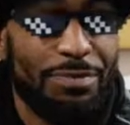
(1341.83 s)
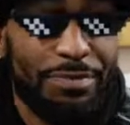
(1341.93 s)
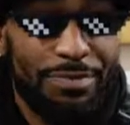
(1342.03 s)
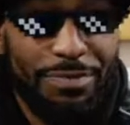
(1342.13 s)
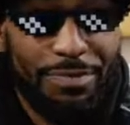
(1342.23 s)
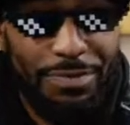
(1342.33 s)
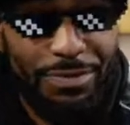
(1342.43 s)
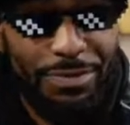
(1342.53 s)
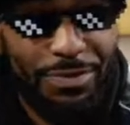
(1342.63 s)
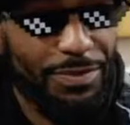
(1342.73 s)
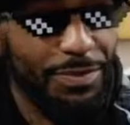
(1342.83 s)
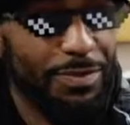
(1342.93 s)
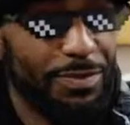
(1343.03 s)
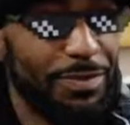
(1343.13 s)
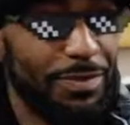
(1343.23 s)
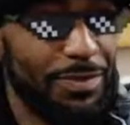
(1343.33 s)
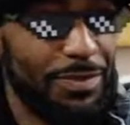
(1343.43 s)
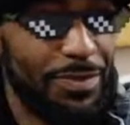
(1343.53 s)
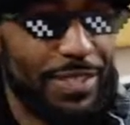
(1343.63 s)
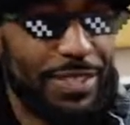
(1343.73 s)
This must be some
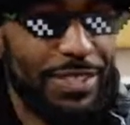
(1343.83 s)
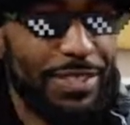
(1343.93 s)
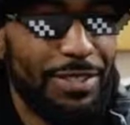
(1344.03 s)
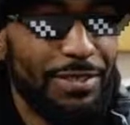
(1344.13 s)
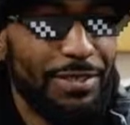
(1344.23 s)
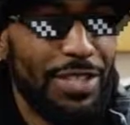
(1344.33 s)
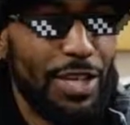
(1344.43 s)
news.